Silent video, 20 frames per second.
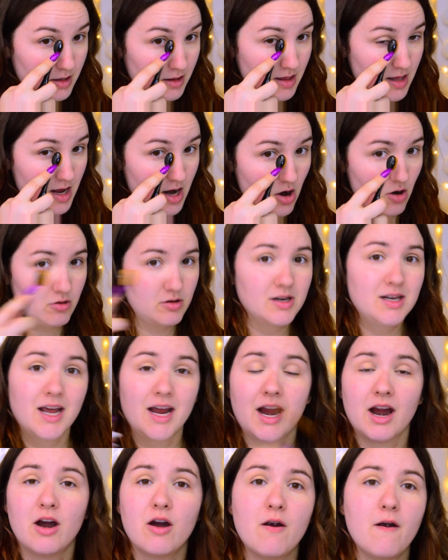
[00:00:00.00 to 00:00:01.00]
They are
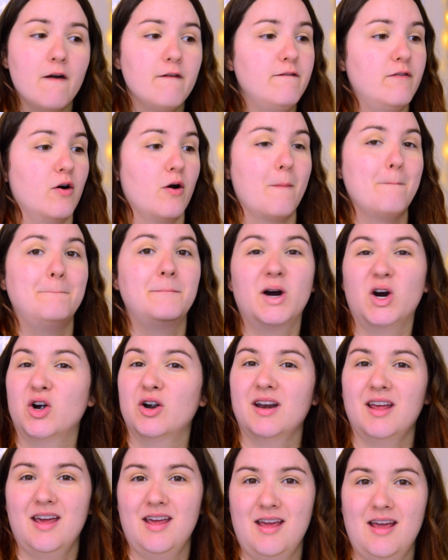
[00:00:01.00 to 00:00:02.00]
there for
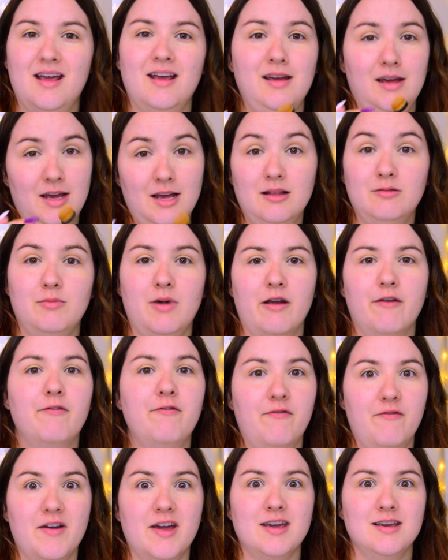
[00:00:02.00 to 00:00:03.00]
partying in my
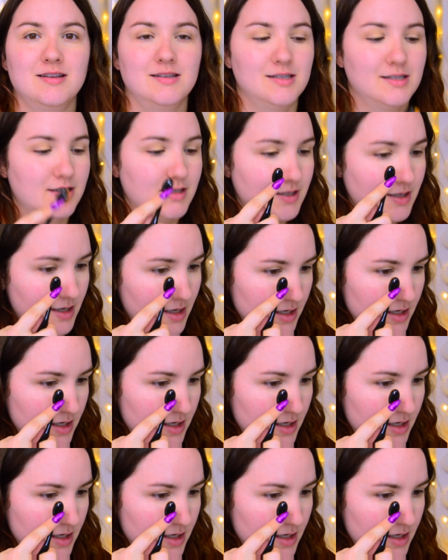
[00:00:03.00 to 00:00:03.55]
face.